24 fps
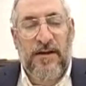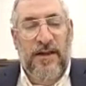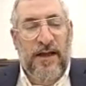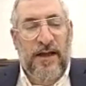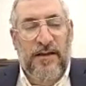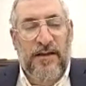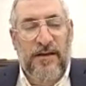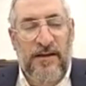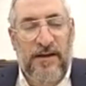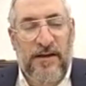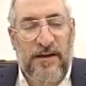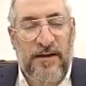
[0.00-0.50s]

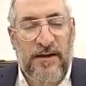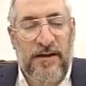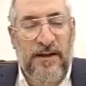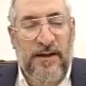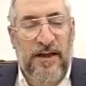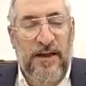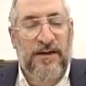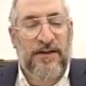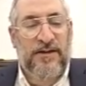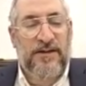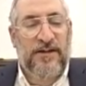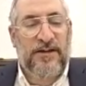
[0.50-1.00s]

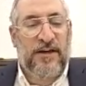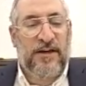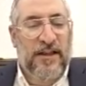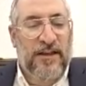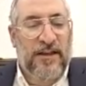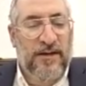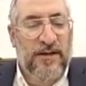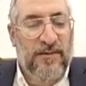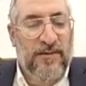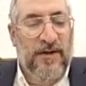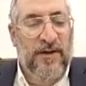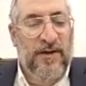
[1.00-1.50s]
that he should
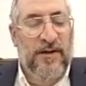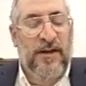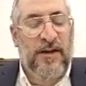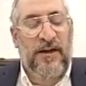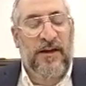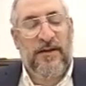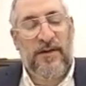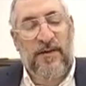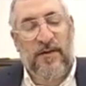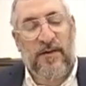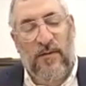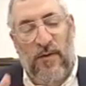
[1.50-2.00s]
get
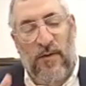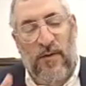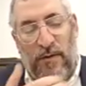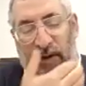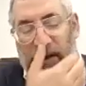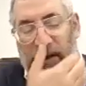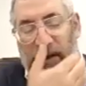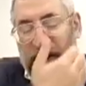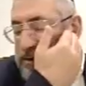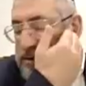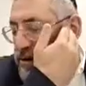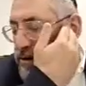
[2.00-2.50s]
the
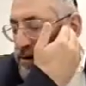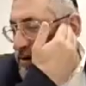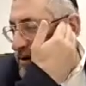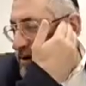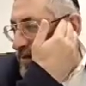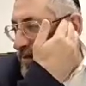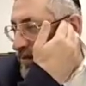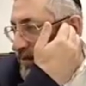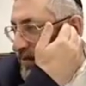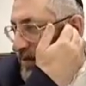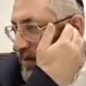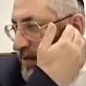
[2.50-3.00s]
women to
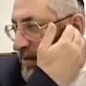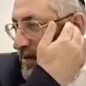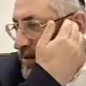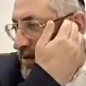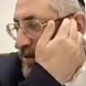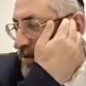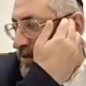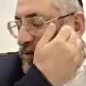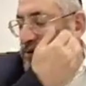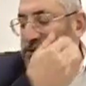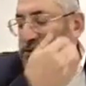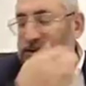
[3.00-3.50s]
come,
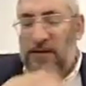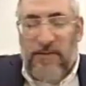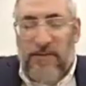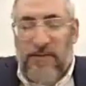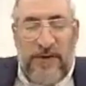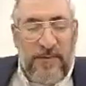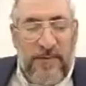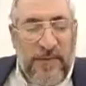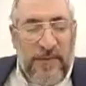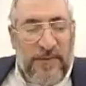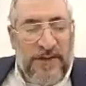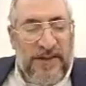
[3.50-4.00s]
cause them
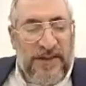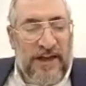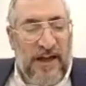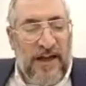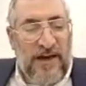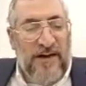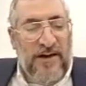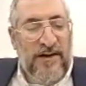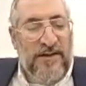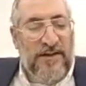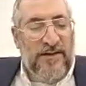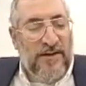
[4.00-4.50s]
to be
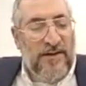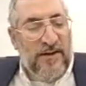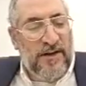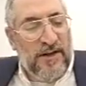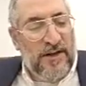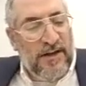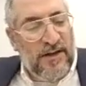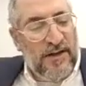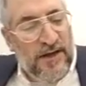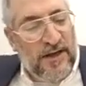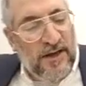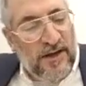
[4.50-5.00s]
Mizana, so
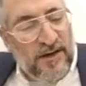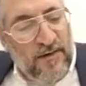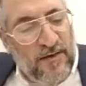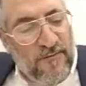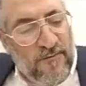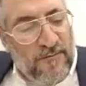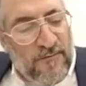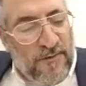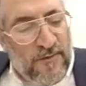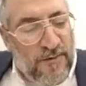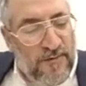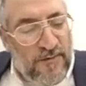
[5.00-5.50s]
he
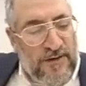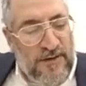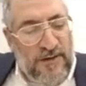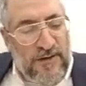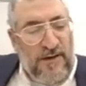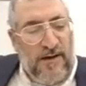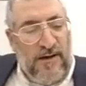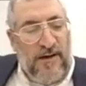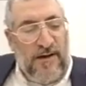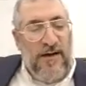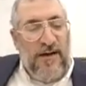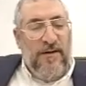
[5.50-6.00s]
confused
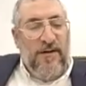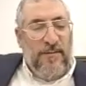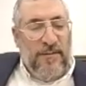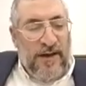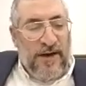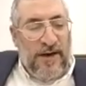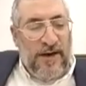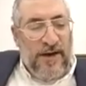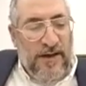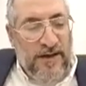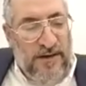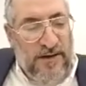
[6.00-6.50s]
the
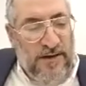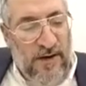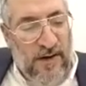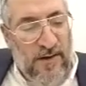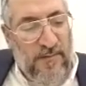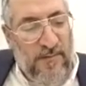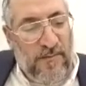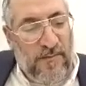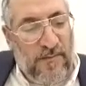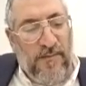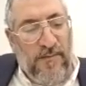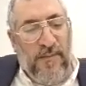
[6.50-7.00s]
Bnei
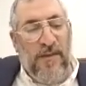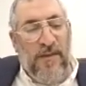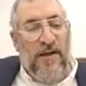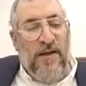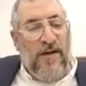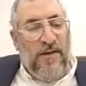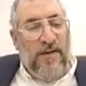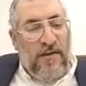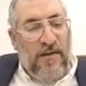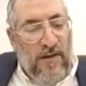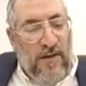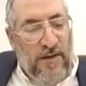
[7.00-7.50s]
Yisrael.
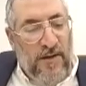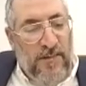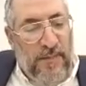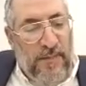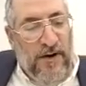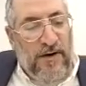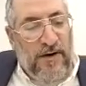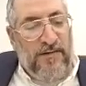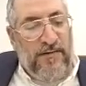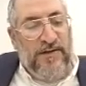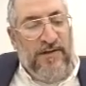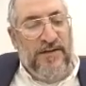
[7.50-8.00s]
The other
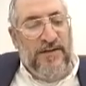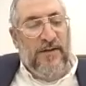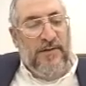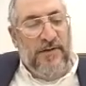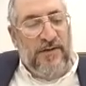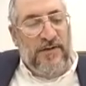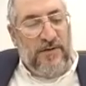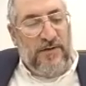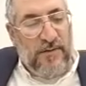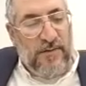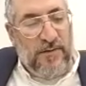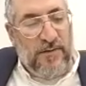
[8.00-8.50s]
part of his name
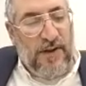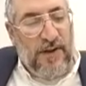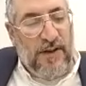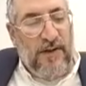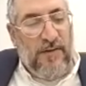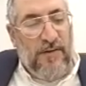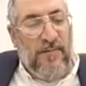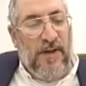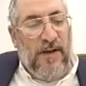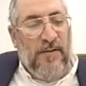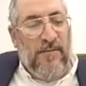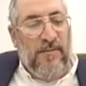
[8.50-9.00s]
is called
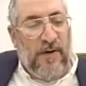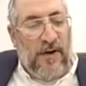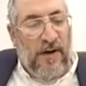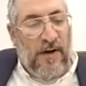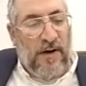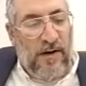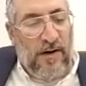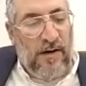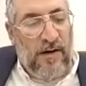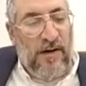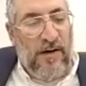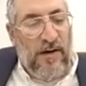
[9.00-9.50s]
Bilam ben
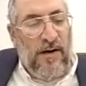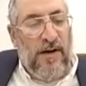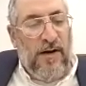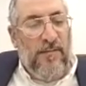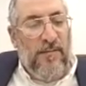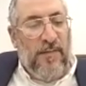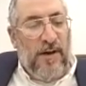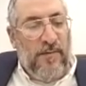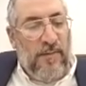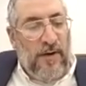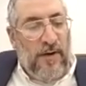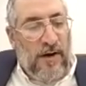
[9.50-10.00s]
Ba'ar.
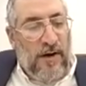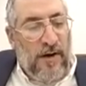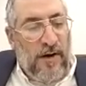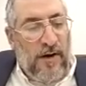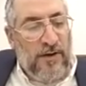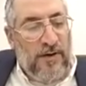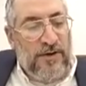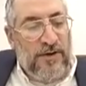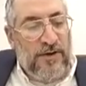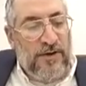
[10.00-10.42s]
Ben Ba'ar